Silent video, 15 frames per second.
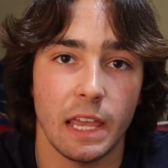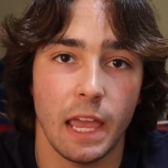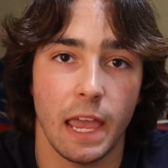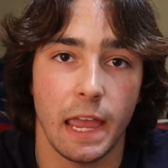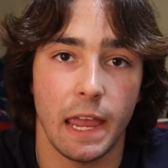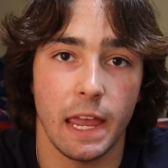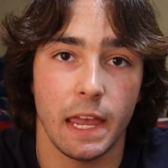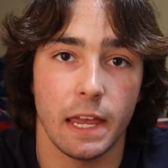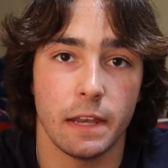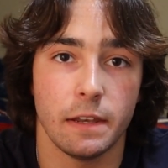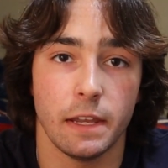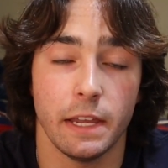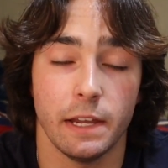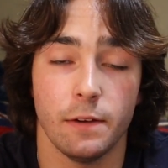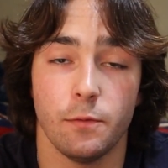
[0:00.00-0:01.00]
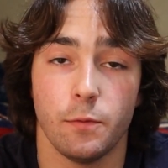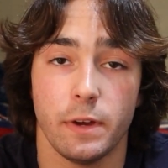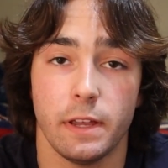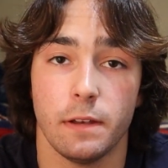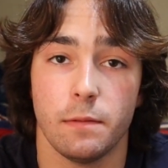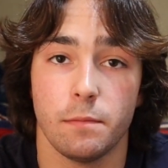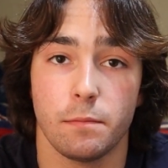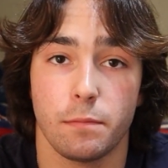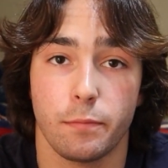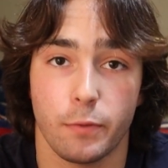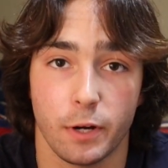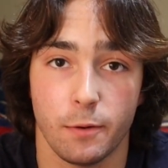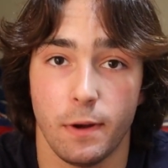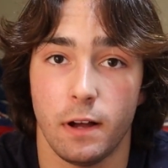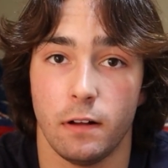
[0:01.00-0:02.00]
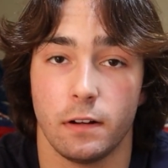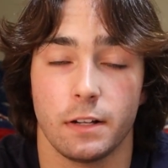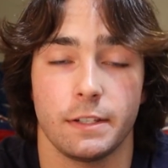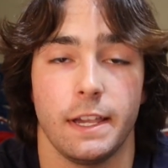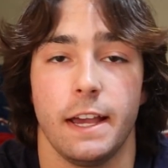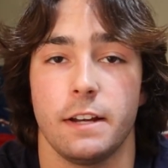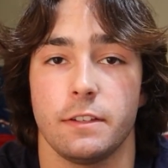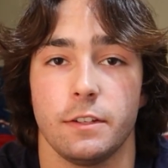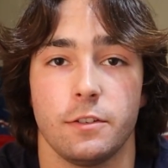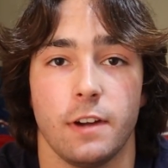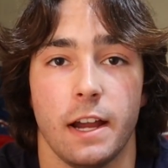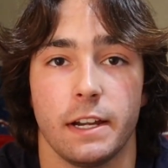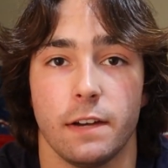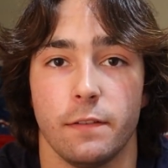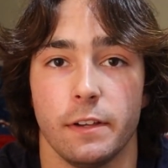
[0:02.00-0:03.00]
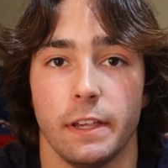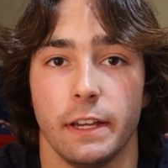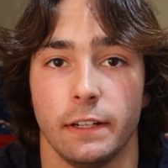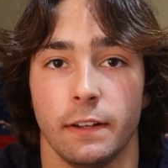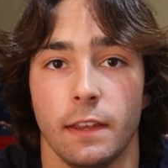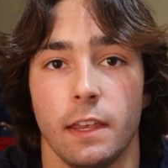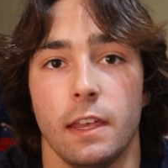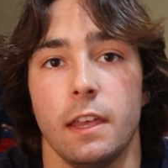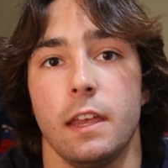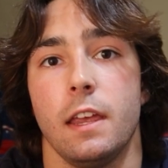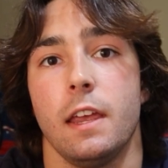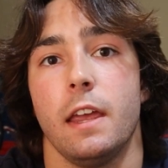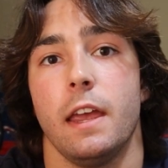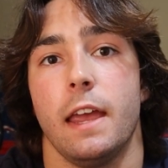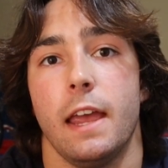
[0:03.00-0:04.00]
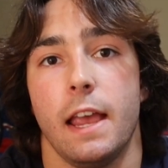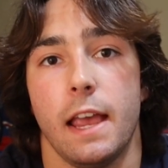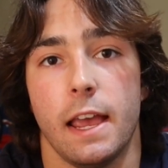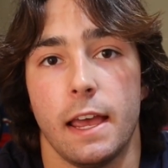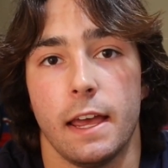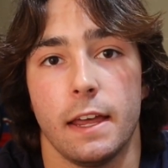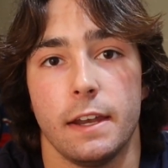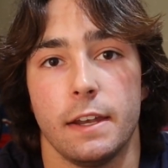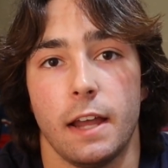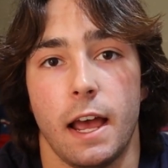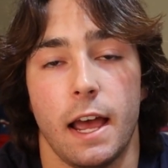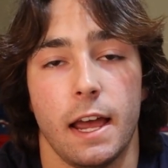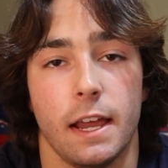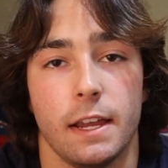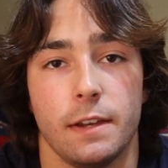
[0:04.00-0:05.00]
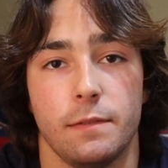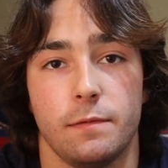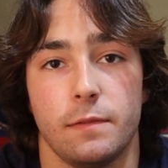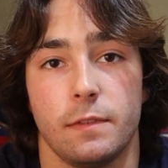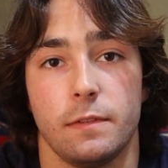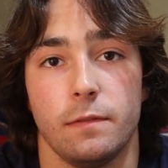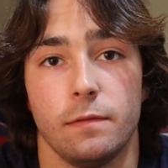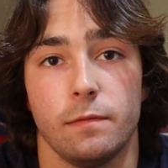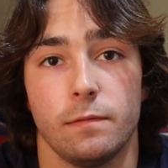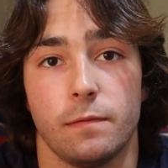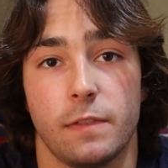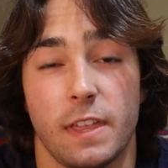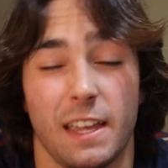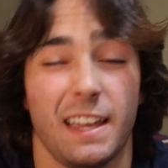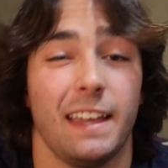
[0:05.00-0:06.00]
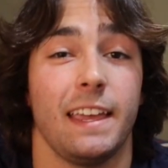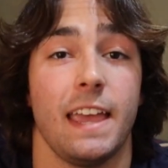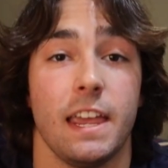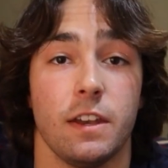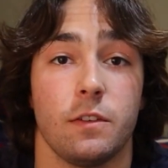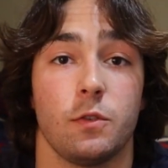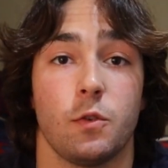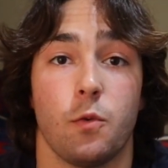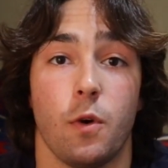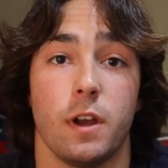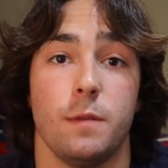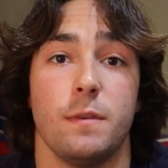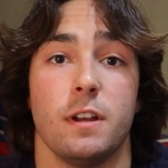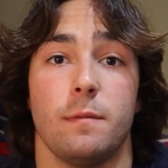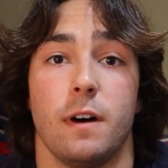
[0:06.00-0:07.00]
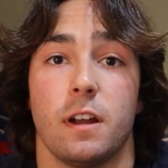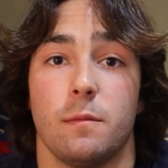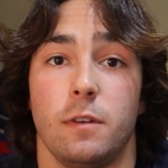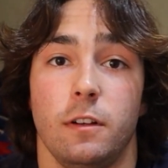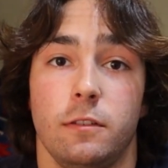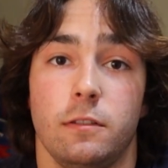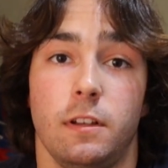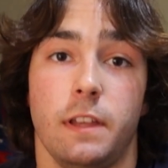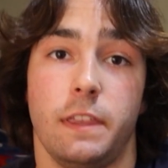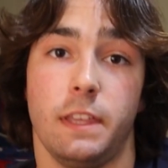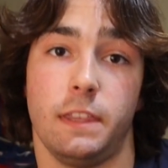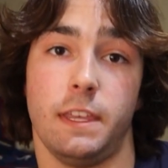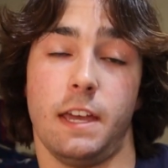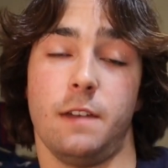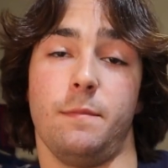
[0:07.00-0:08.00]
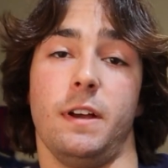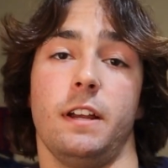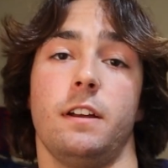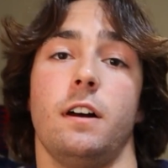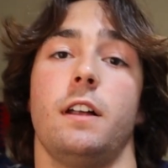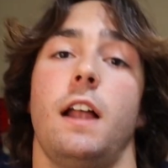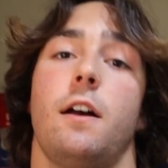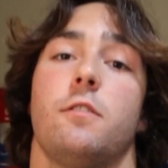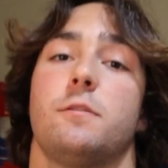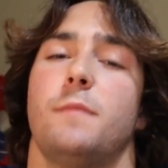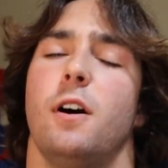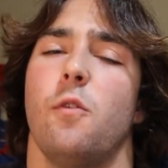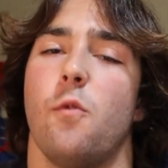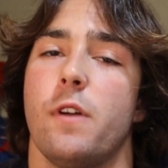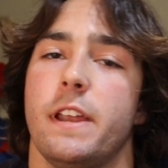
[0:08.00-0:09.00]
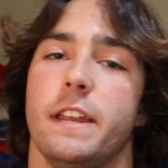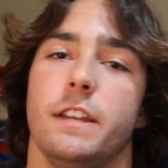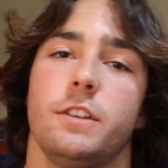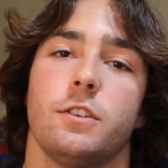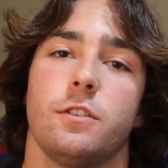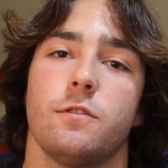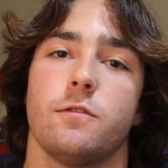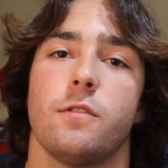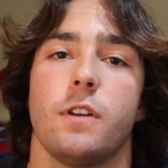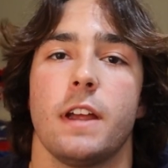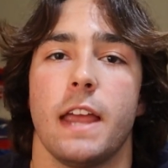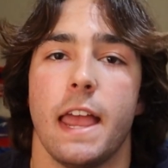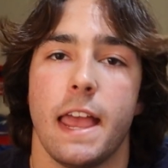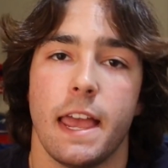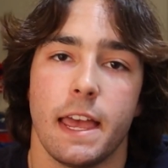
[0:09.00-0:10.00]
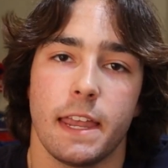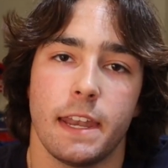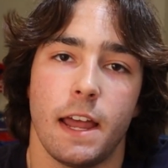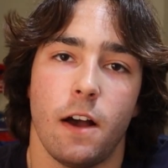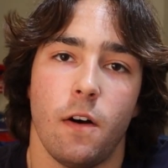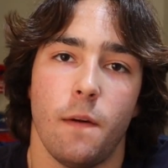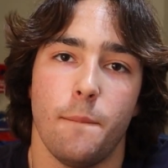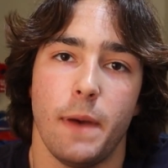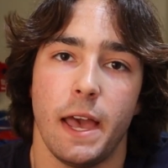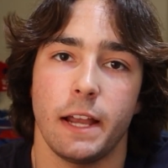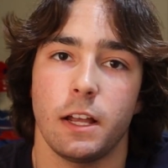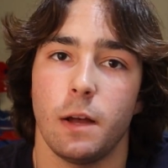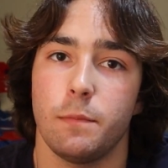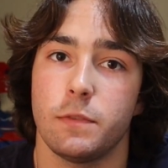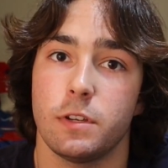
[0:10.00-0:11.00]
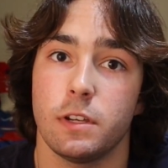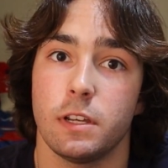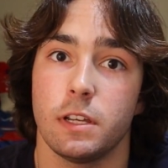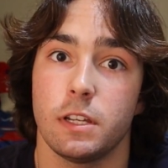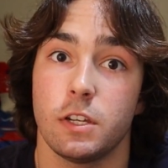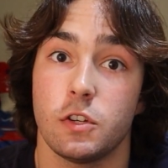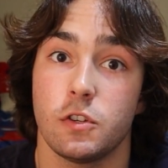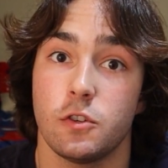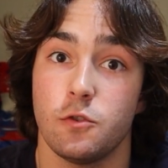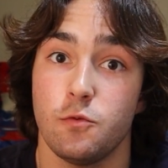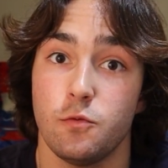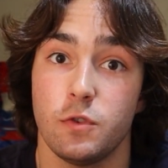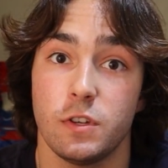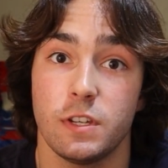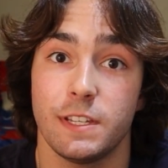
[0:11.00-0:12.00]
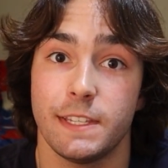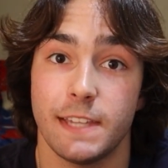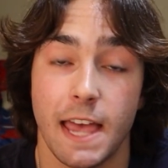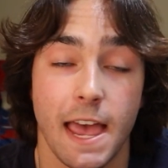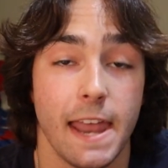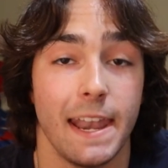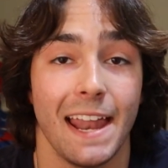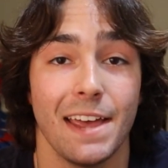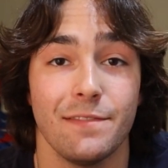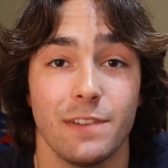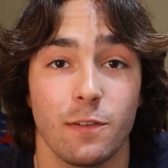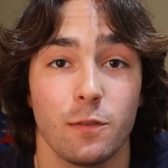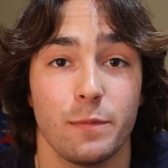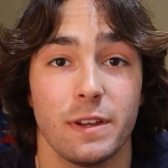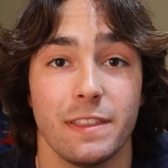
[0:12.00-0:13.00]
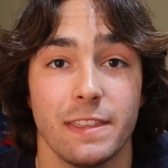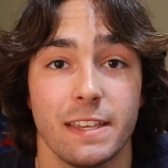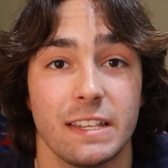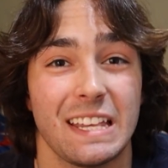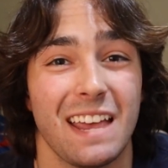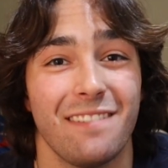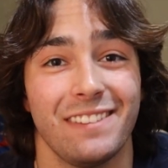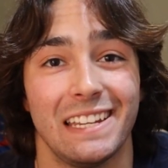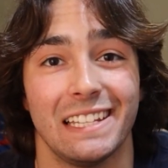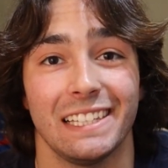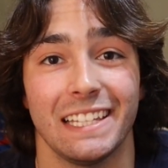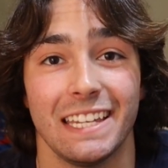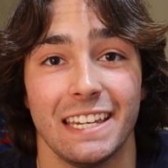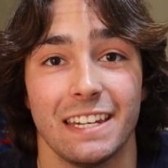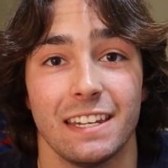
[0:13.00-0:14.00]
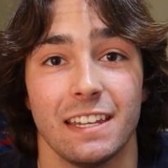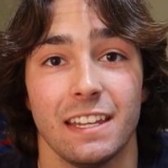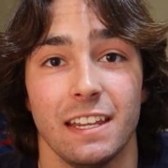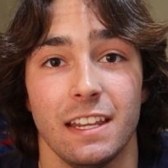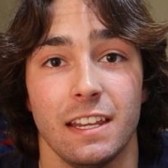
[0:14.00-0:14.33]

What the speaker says: and it went pretty well because I actually tracked everything. And I think I gained quite a bit amount of muscle. I think the end of my cut I was about 182, and now I'm back up to 210. I've never been this heavy and lean